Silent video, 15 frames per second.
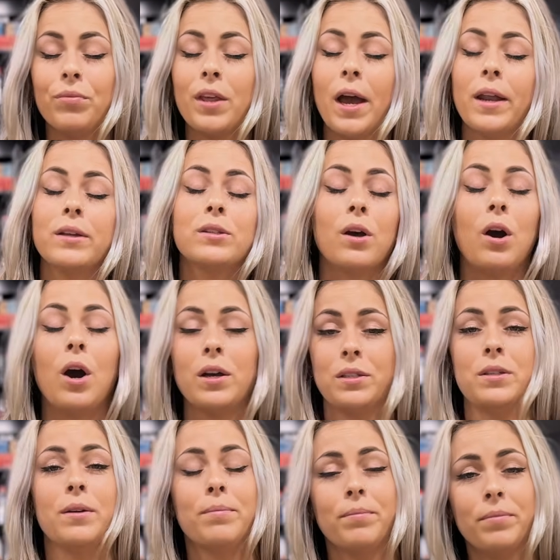That is
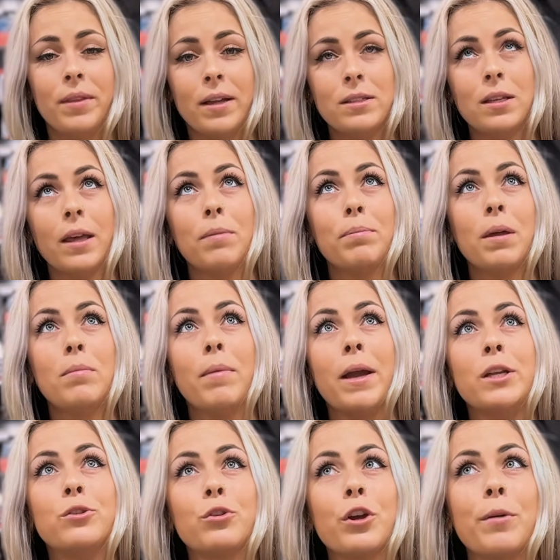awesome. That's like been
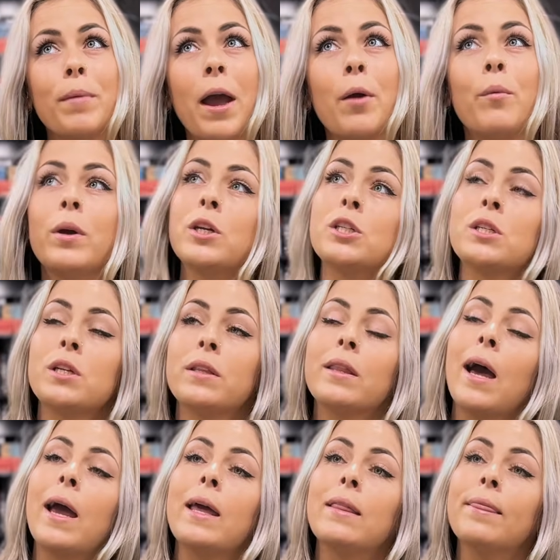my dream. I wish
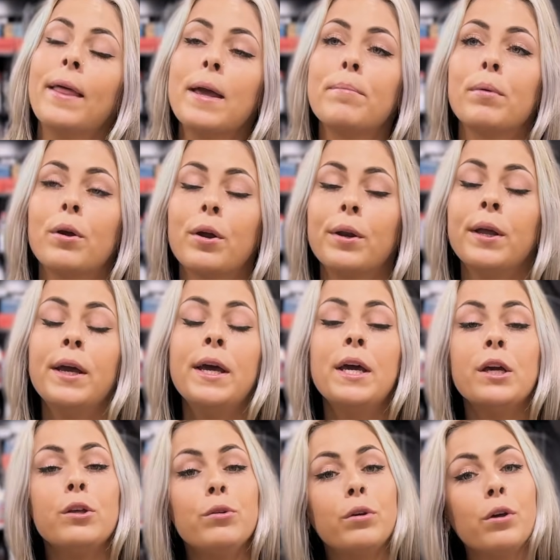that in Lightburn
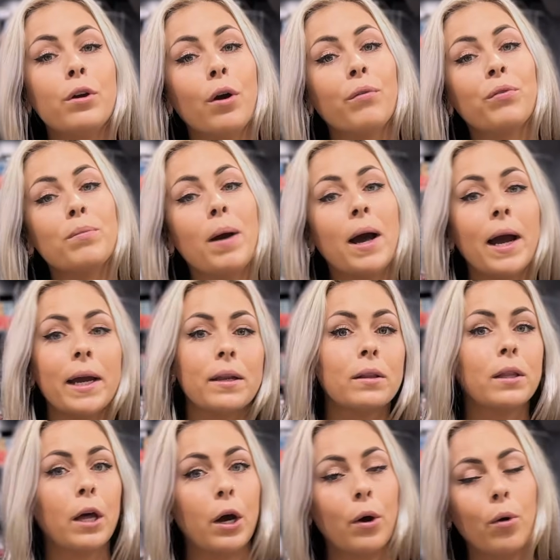you could go from high to
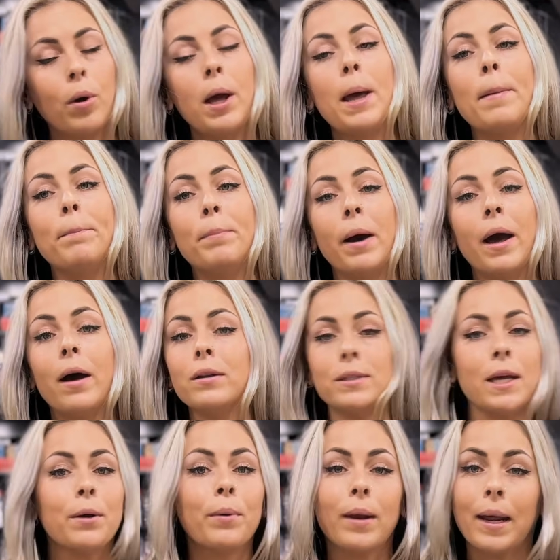low, but I'll
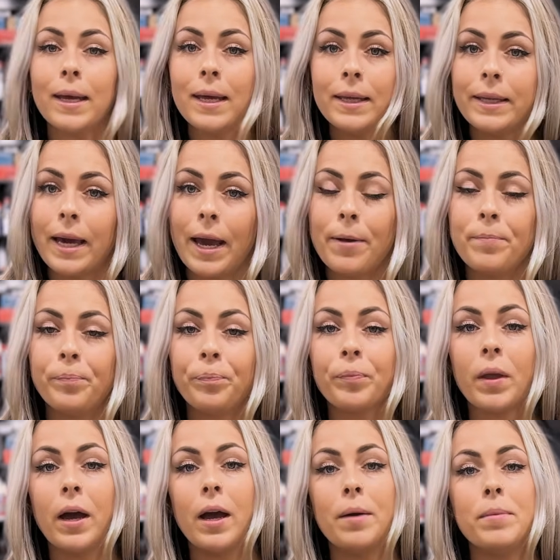take what I can get.
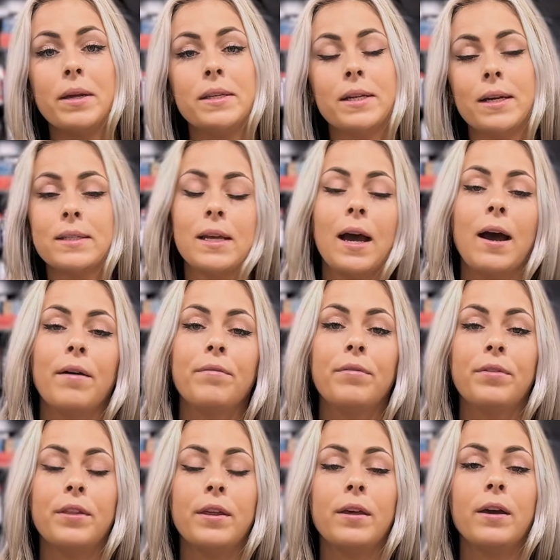It does
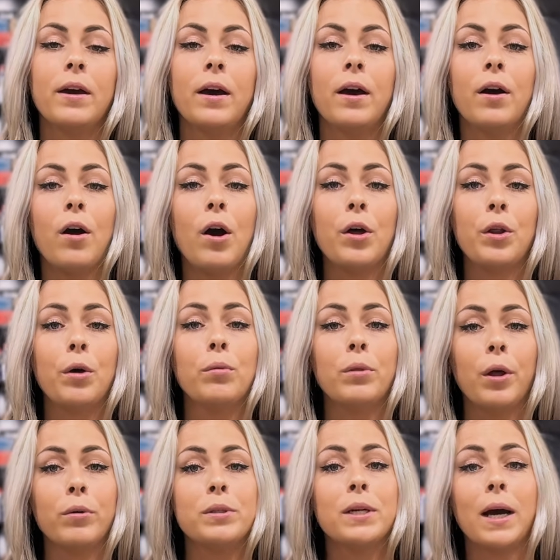have the auto
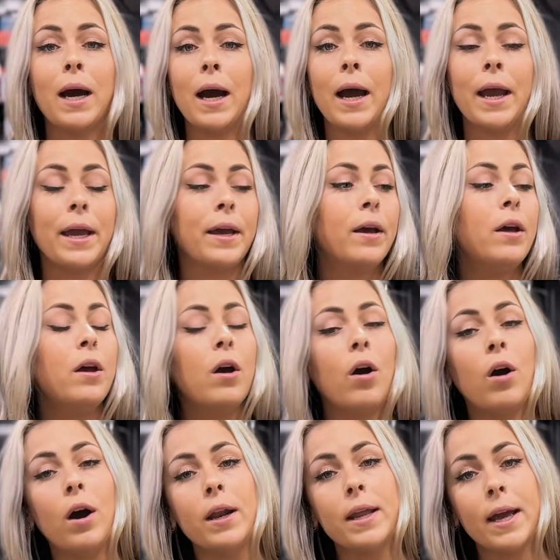low to high
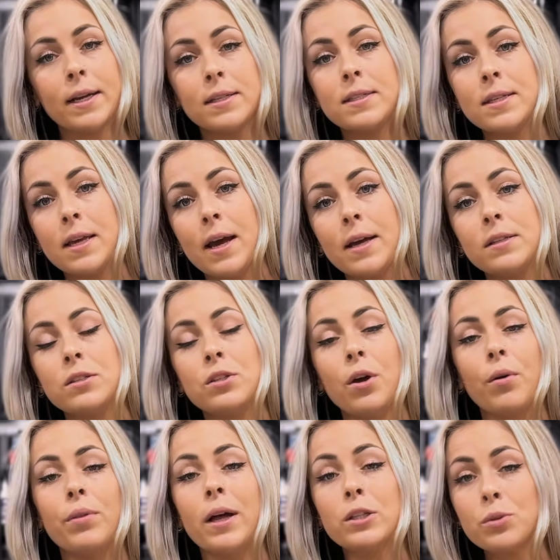on XCS,
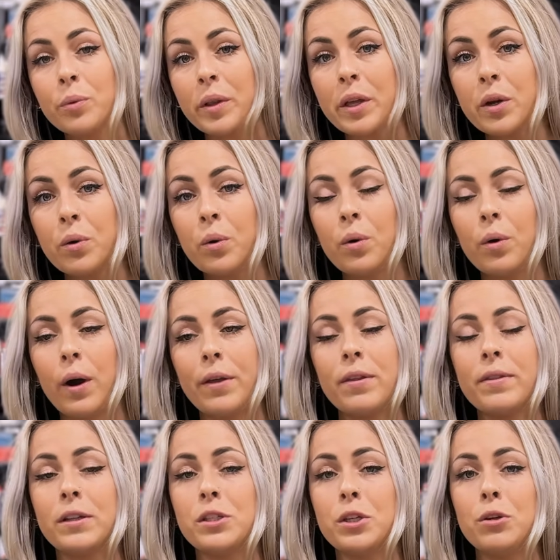so that's really cool. I
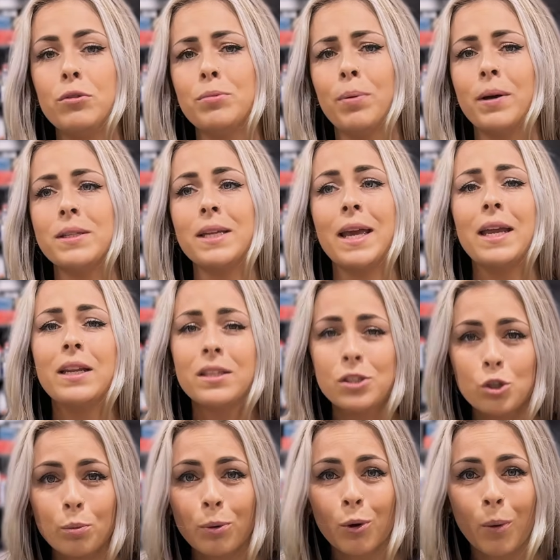think that's a huge plus, and it's
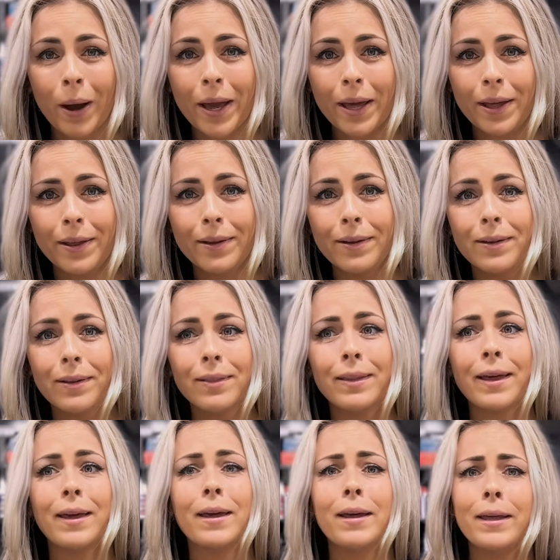super quiet.
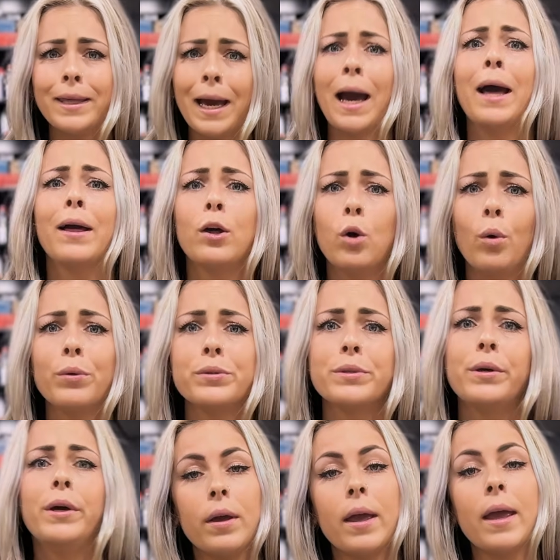Like, yeah,
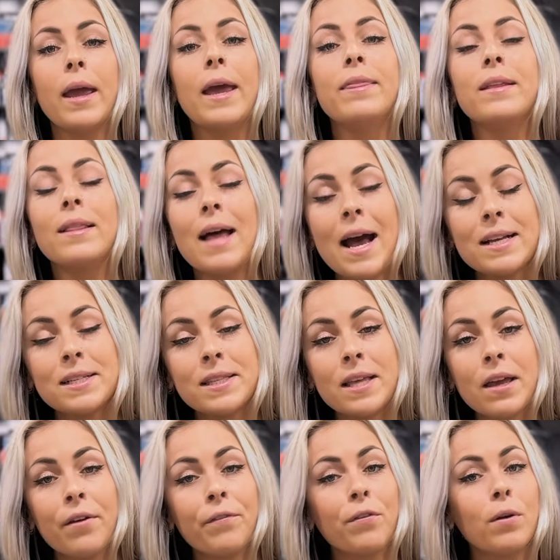goals. And the last
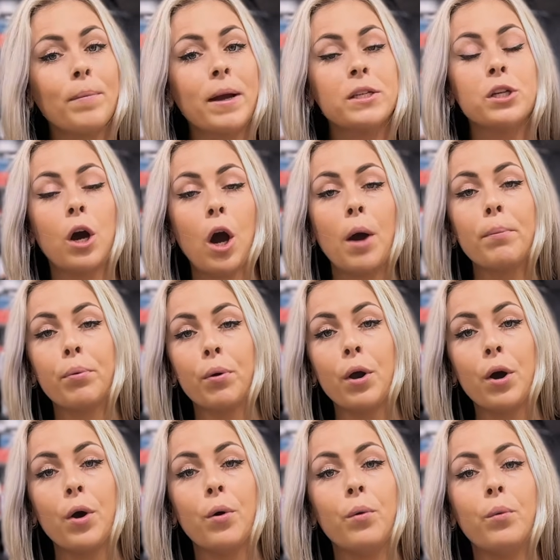thing for my top
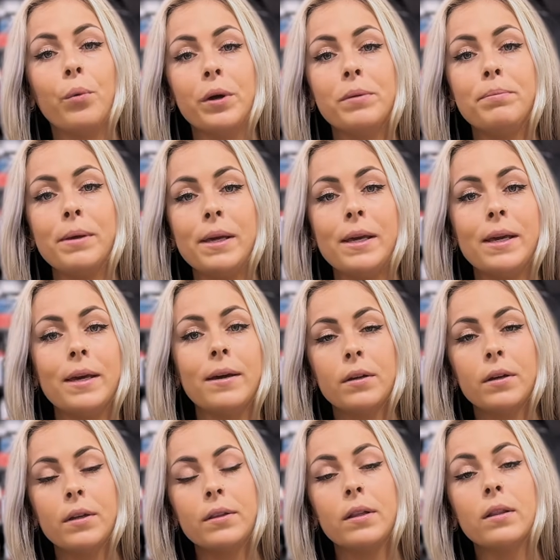pro would be
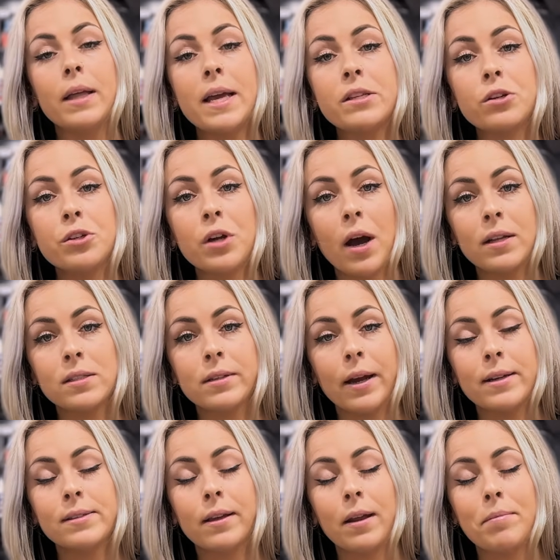the laser dot
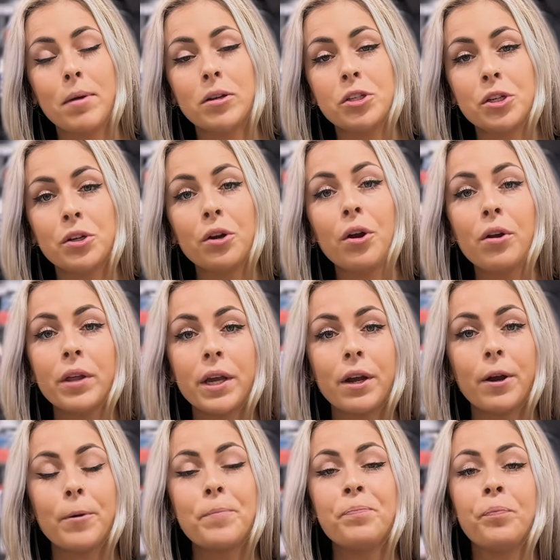size that I mentioned
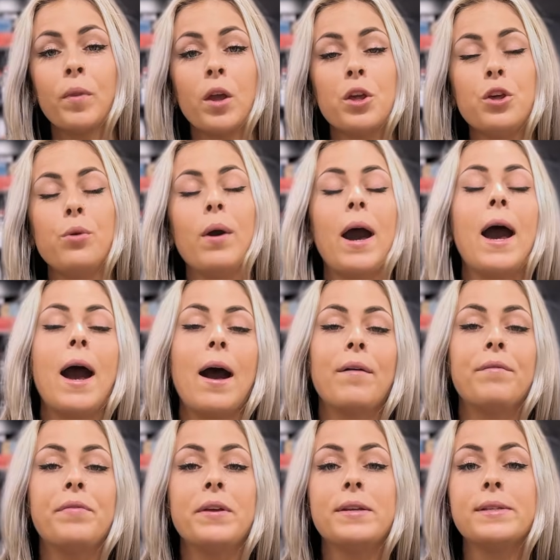earlier. You
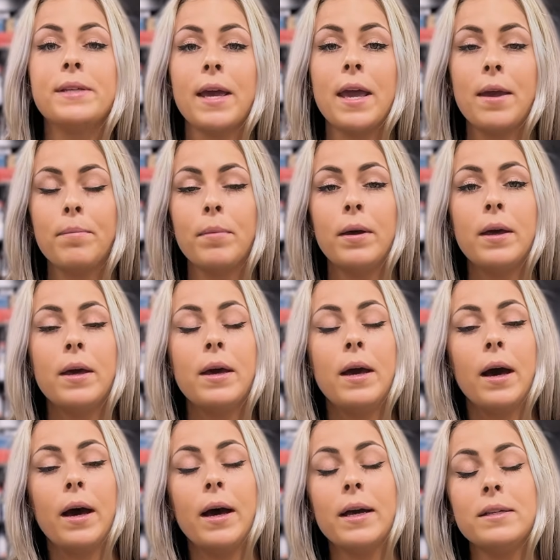have the same
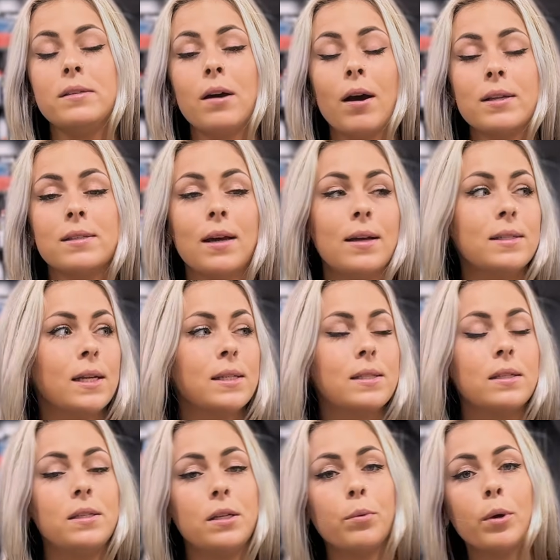dot size as
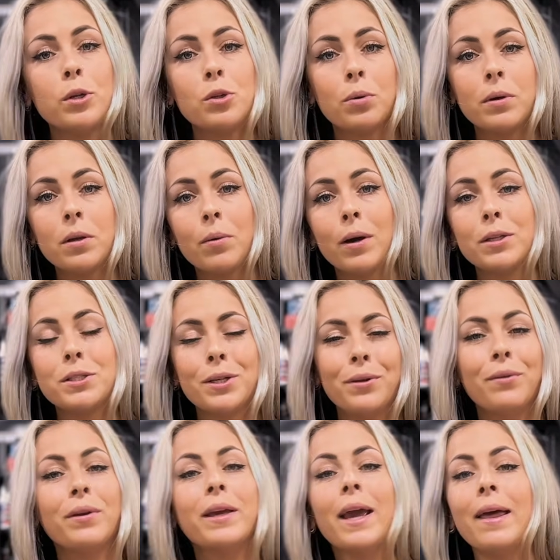the D120 watt, so
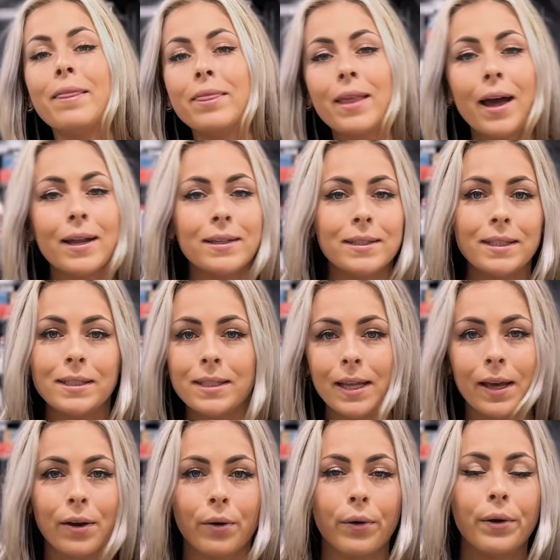you're getting that
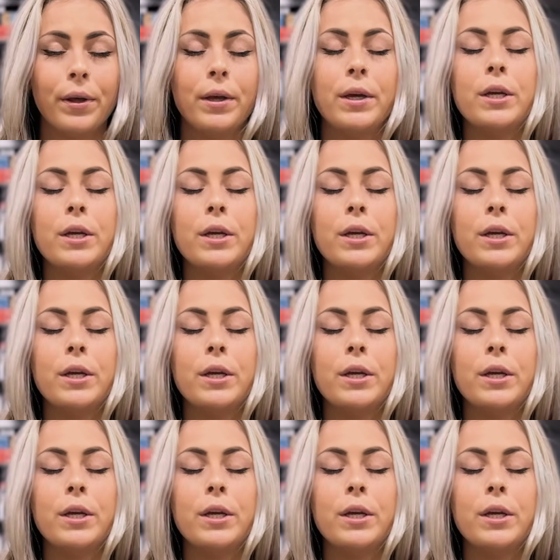detail.